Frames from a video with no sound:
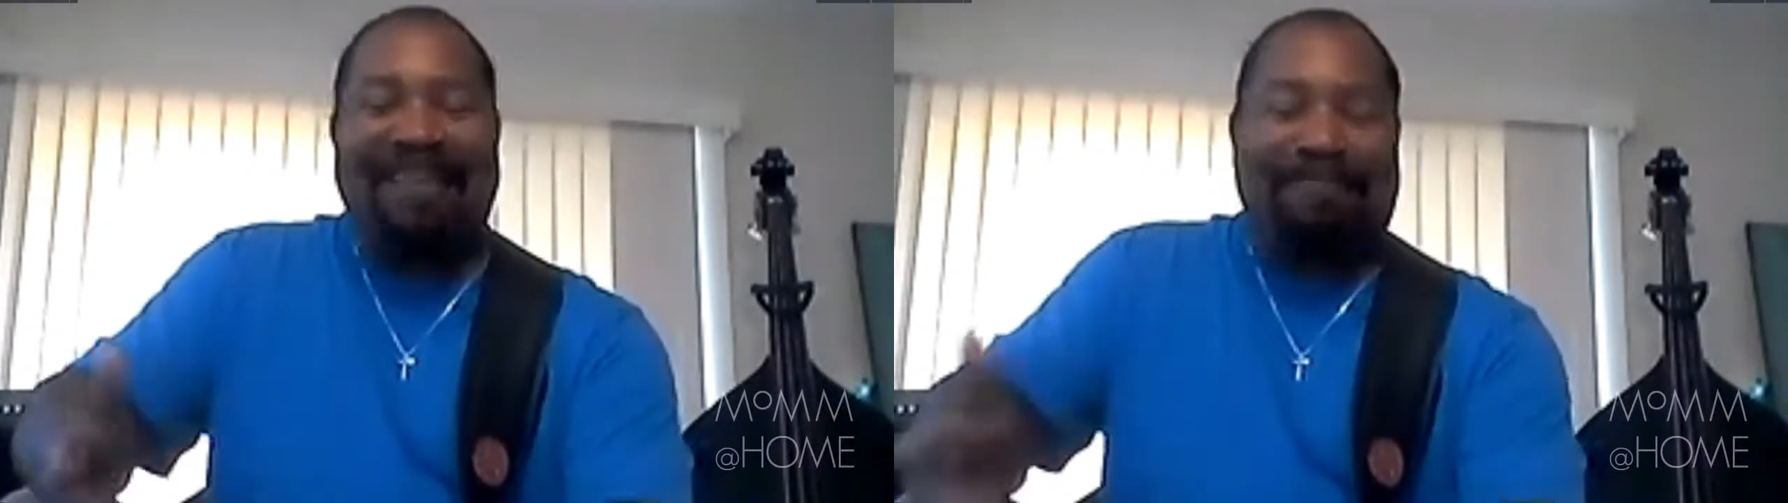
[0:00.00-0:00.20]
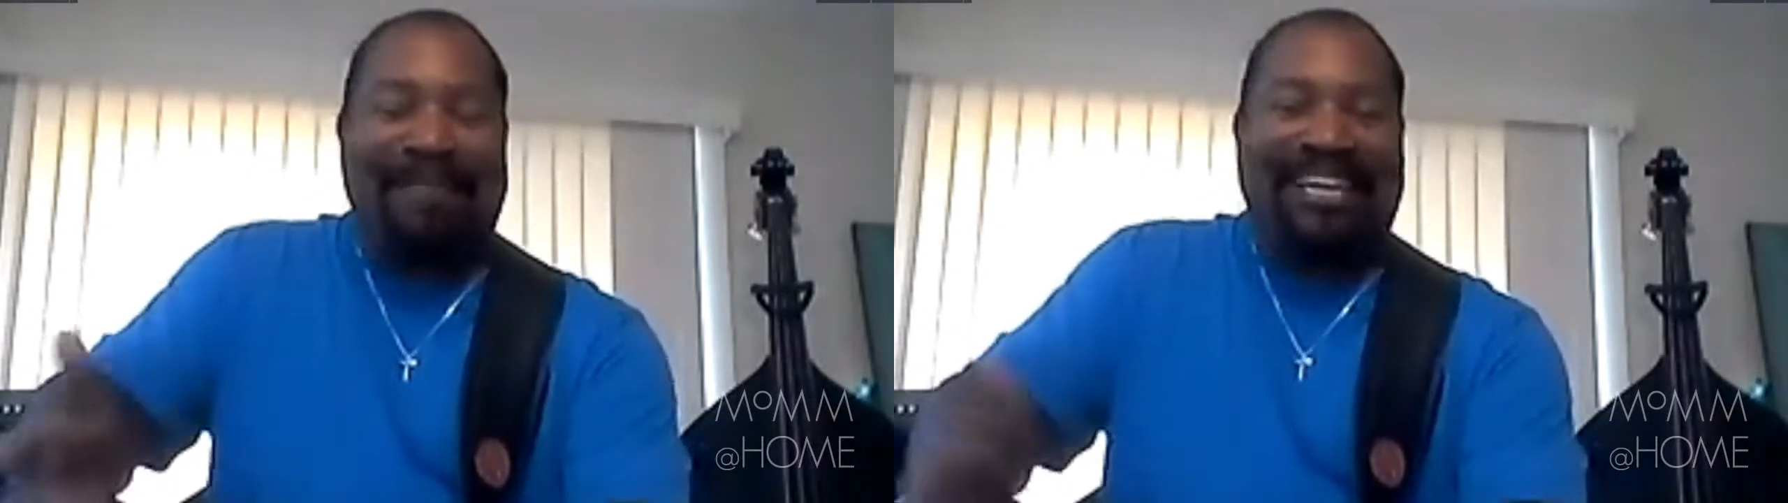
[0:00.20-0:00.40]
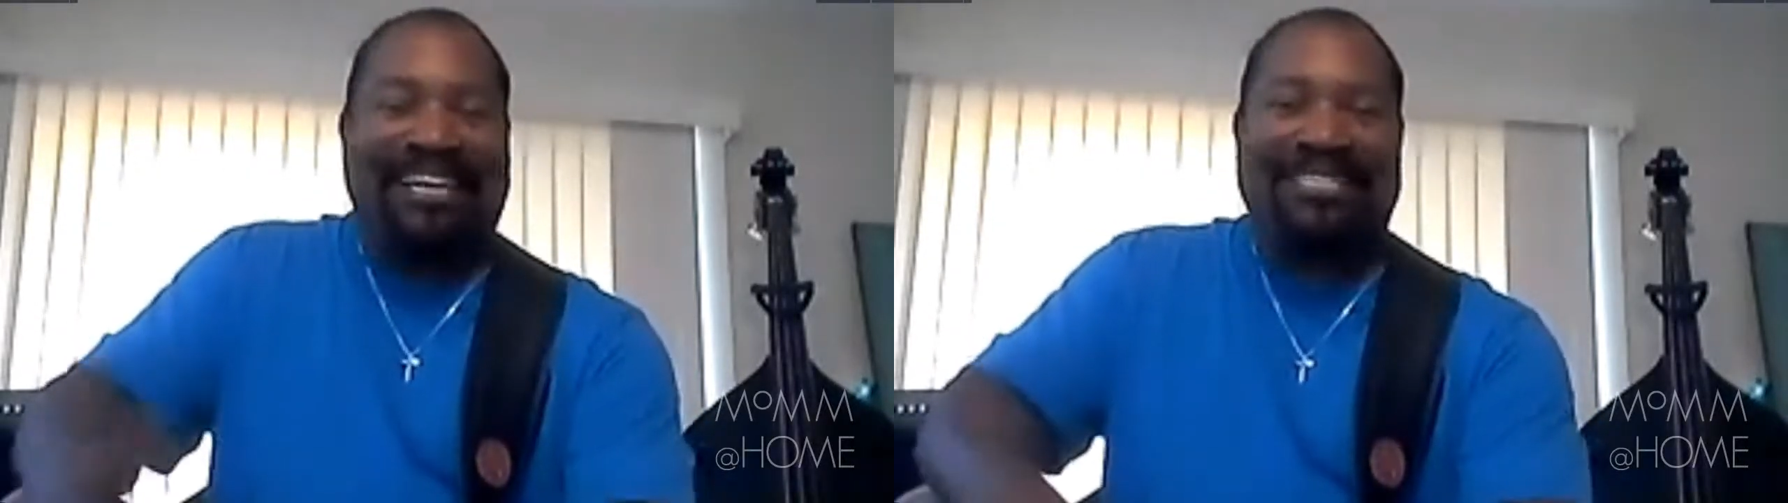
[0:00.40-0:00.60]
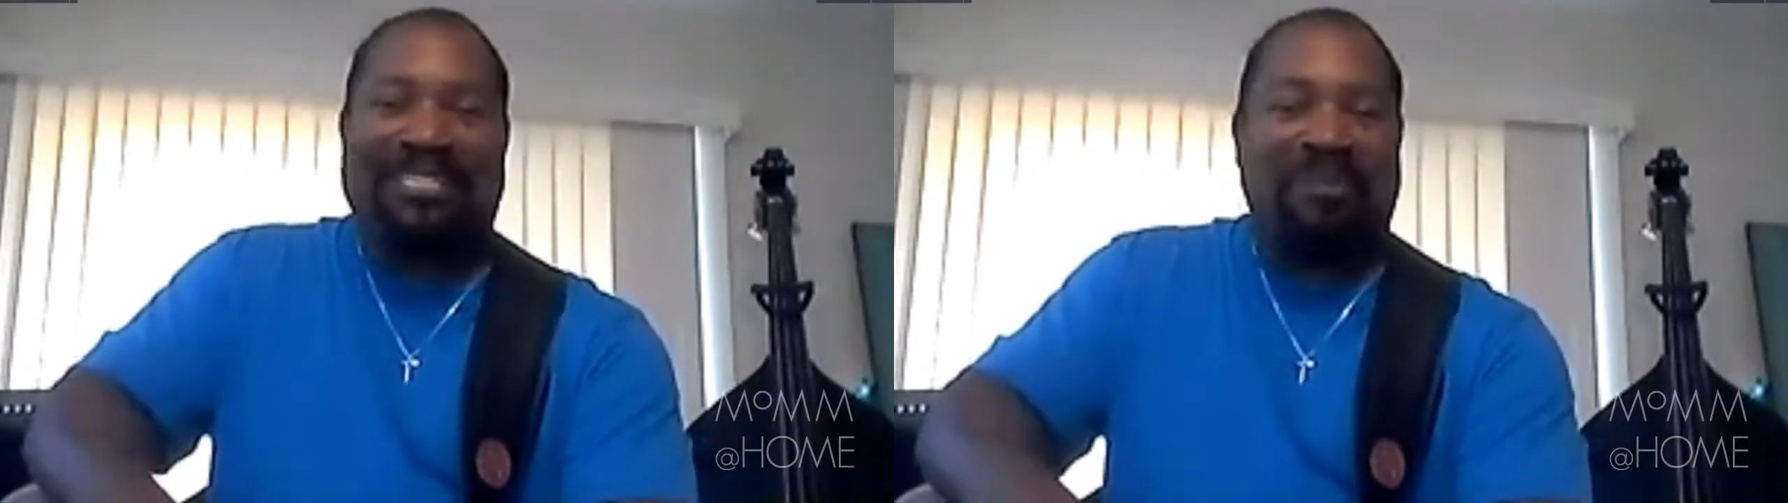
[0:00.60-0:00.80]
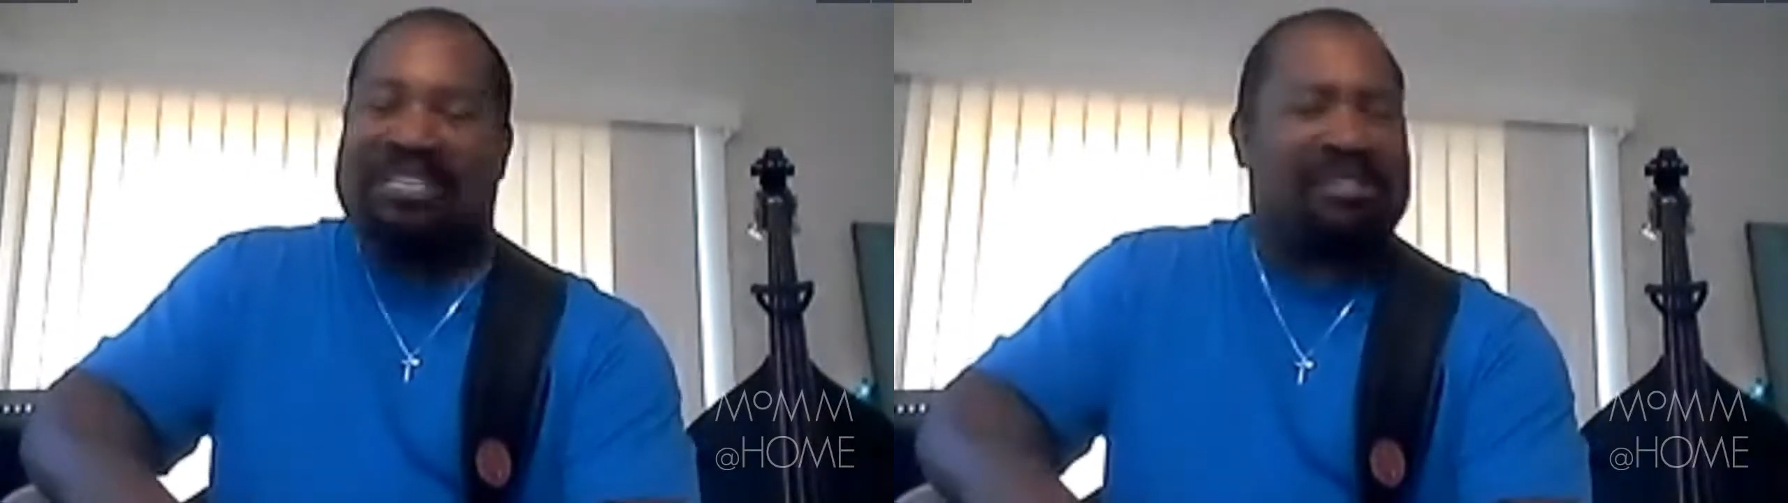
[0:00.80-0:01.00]
thought he played an
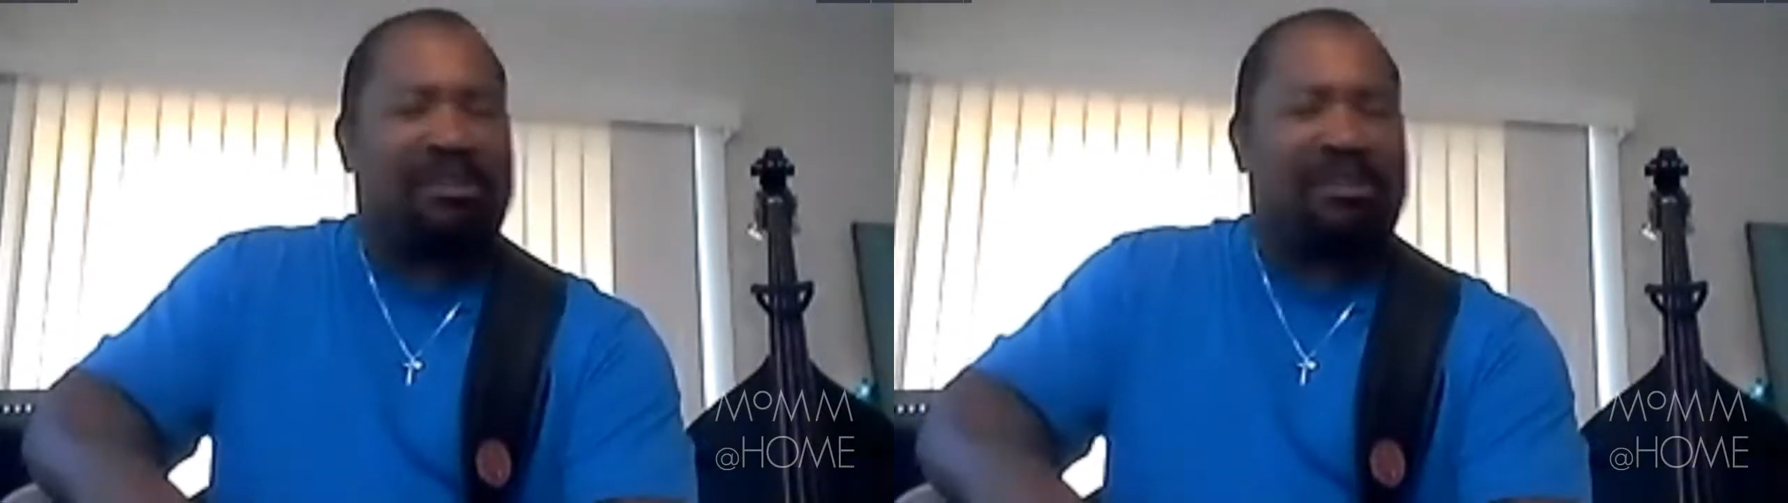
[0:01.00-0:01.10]
instrument.